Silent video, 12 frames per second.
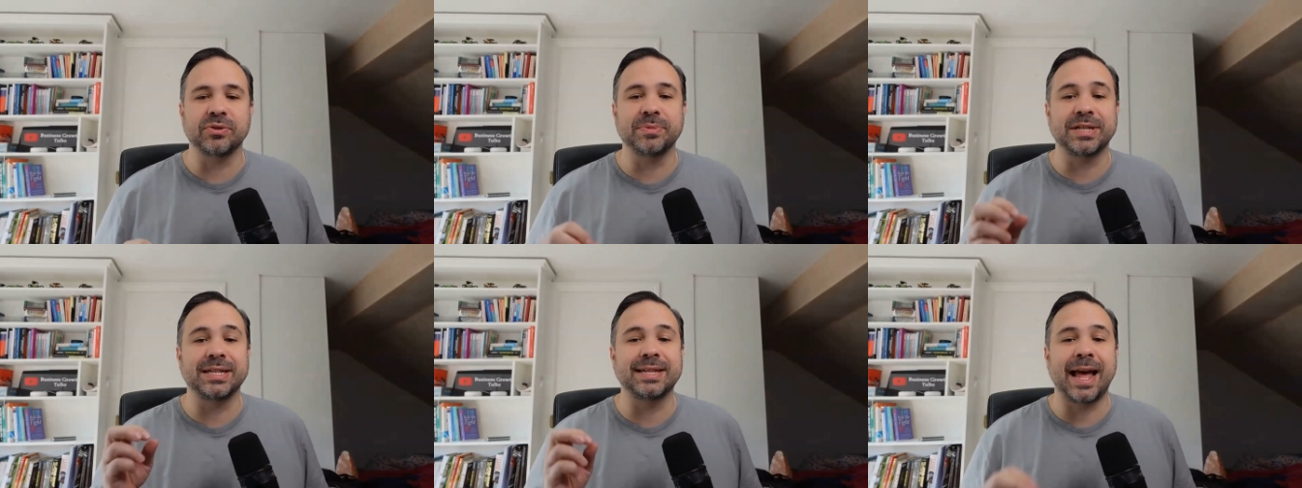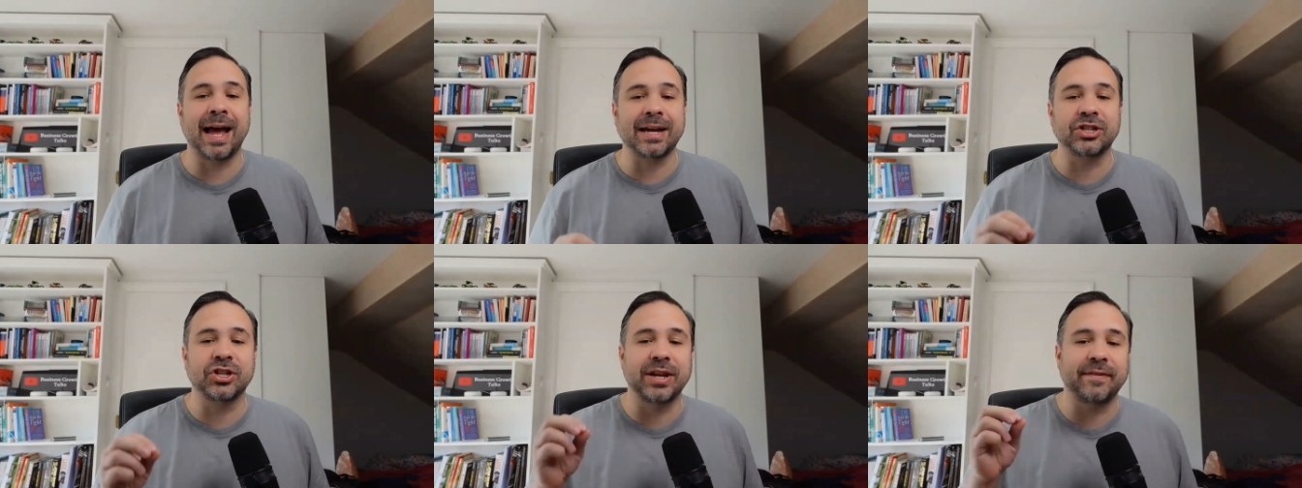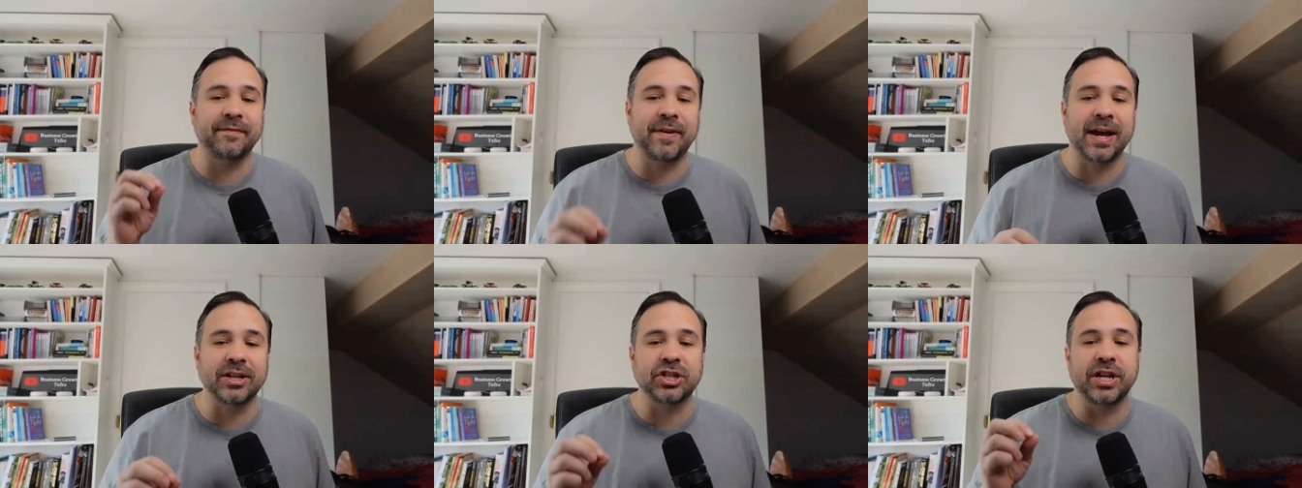which is actually
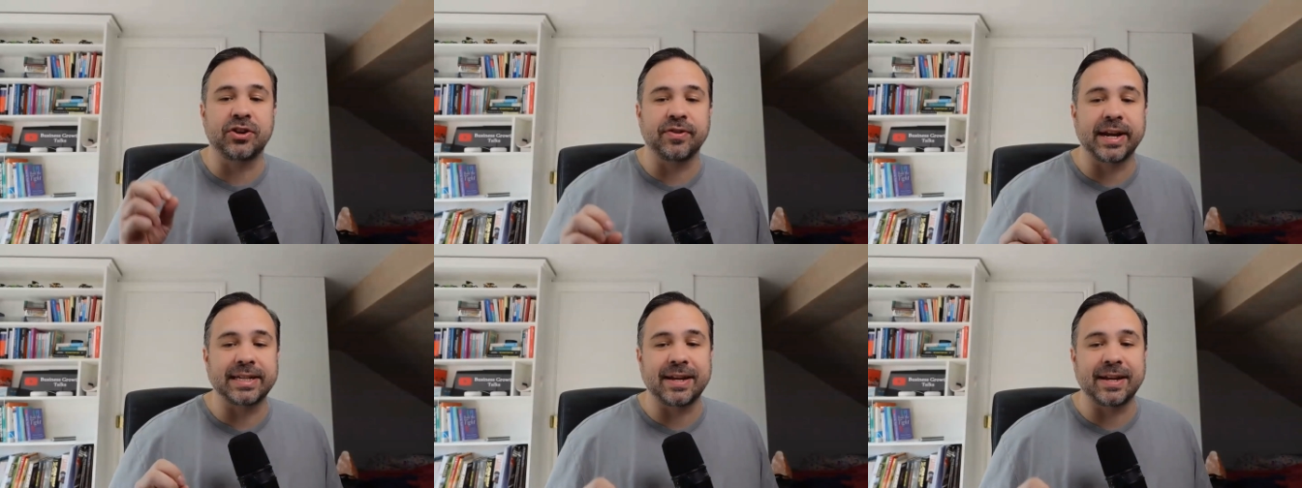factually correct